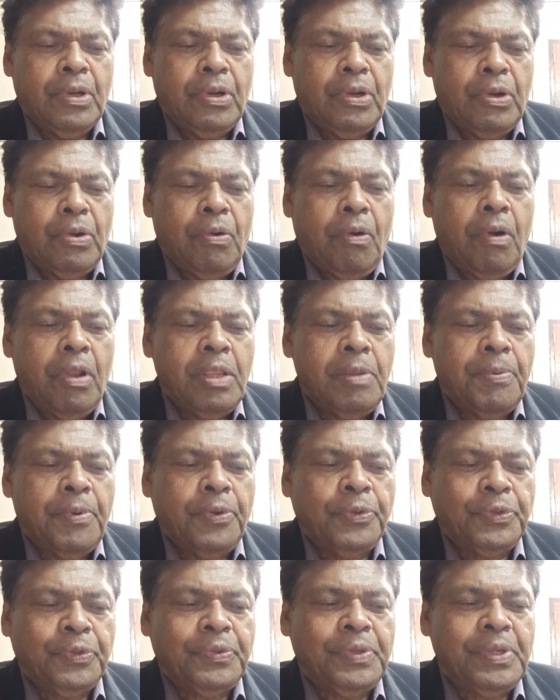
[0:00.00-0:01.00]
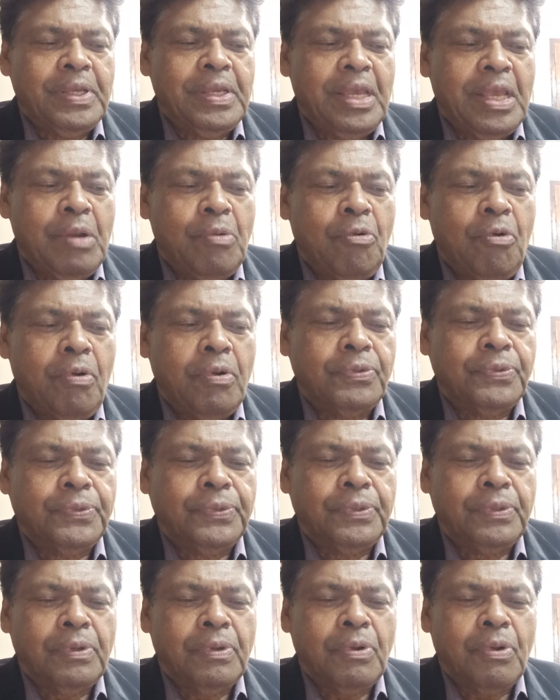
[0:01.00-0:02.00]
Knowledge processing
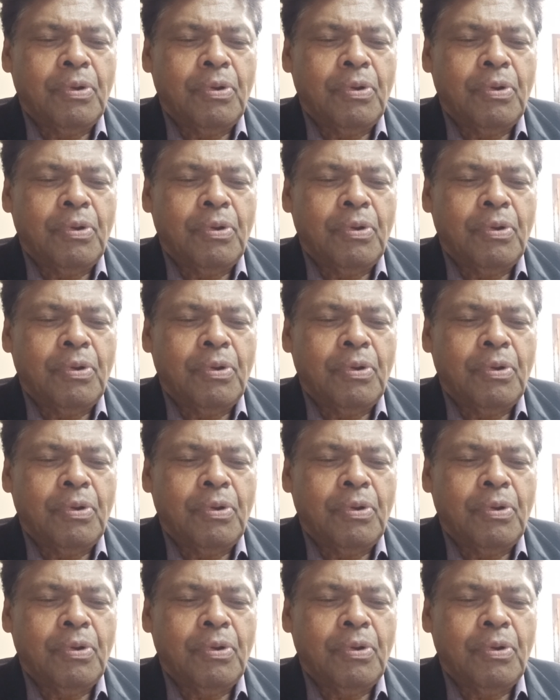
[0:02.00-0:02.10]
involves